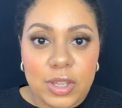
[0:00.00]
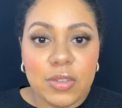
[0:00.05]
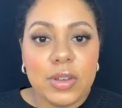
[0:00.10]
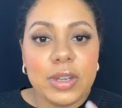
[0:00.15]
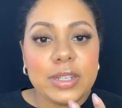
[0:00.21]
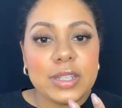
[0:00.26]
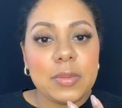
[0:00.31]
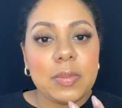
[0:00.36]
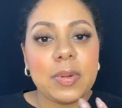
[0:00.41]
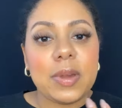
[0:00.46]
you
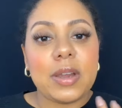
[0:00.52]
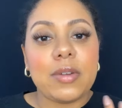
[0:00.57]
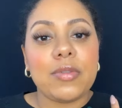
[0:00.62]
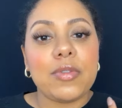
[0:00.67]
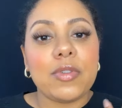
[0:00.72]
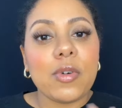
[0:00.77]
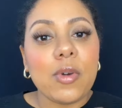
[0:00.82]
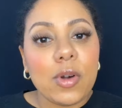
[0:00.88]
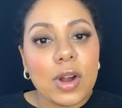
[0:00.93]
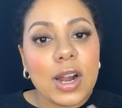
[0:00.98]
get to pick
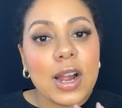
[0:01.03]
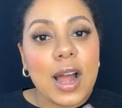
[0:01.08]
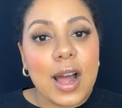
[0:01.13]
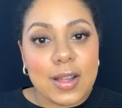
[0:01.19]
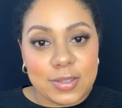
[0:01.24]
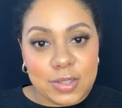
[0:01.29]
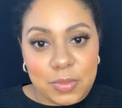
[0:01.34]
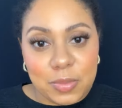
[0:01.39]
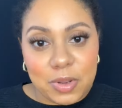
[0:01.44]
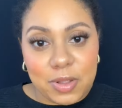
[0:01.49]
4
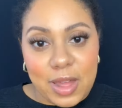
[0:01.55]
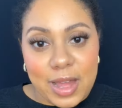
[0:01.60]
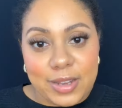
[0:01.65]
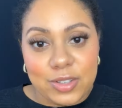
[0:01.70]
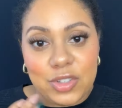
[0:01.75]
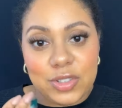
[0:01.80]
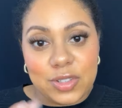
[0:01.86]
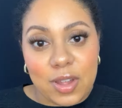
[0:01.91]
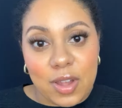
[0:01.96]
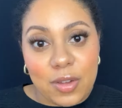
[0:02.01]
Gossamer
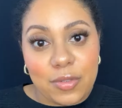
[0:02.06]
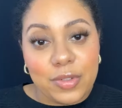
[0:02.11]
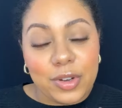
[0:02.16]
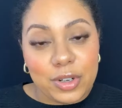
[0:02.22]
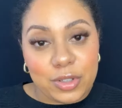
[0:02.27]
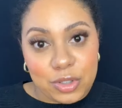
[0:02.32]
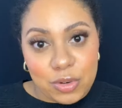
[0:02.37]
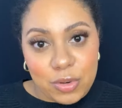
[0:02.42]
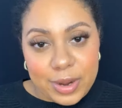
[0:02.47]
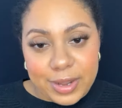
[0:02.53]
lashes of
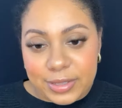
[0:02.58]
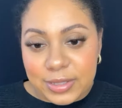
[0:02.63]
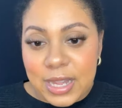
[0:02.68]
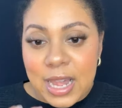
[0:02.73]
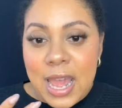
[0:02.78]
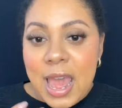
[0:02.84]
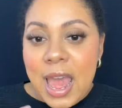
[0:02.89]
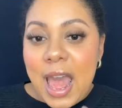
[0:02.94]
your choice.